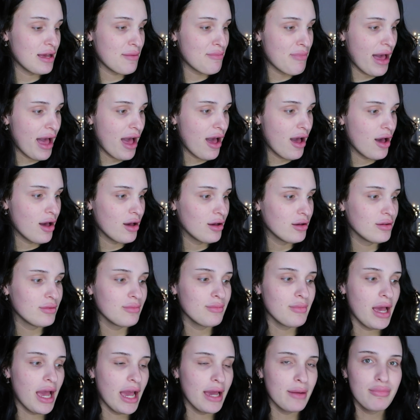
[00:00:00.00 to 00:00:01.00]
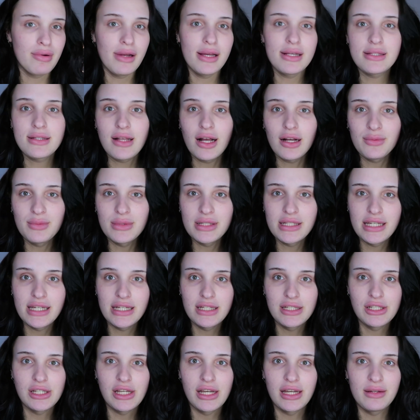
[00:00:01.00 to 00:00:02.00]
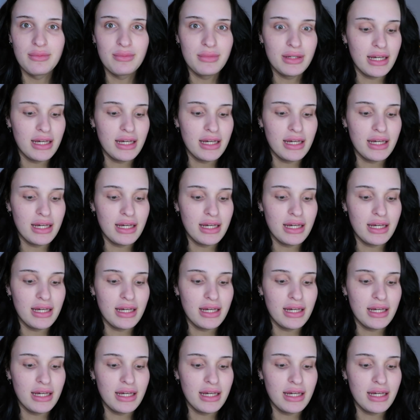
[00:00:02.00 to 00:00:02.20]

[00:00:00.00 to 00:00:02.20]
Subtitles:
about my breast augmentation